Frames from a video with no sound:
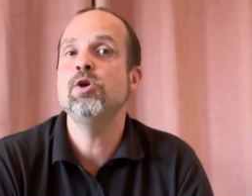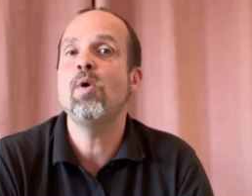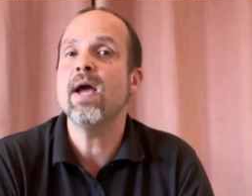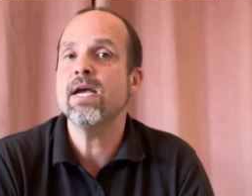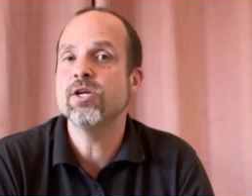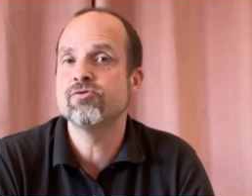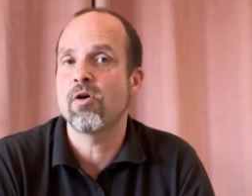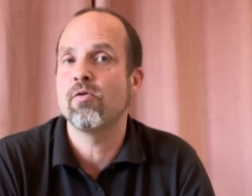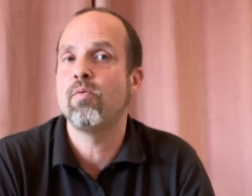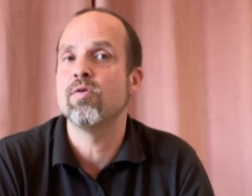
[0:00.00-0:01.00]
you are in
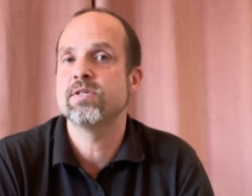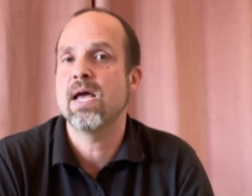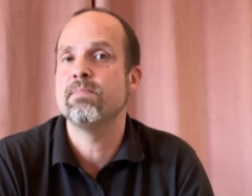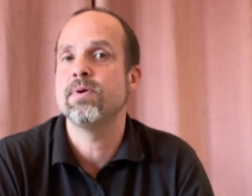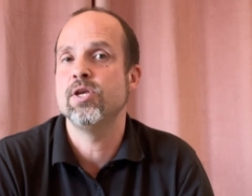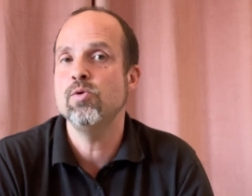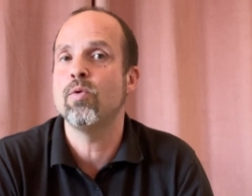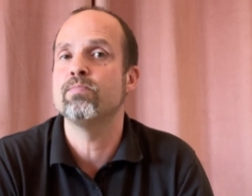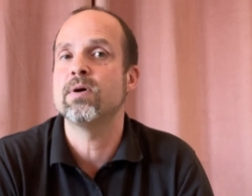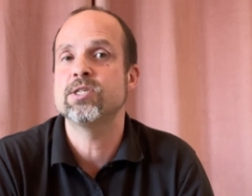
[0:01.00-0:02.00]
control of what temp you want by